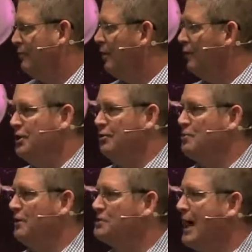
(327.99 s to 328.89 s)
well, well, you know as
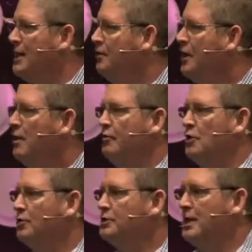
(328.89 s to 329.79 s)
well as I do,
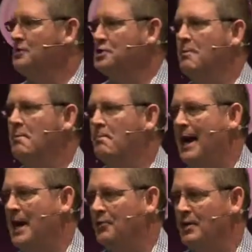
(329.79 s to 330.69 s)
the Old Testament
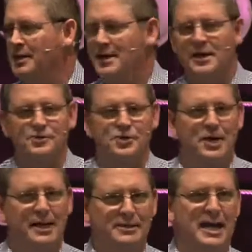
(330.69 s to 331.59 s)
pattern is
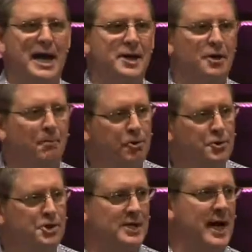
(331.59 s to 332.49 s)
10%.
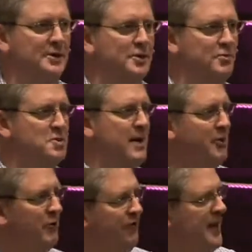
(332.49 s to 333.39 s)
It was a
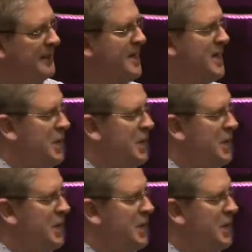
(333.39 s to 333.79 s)
matter of fact,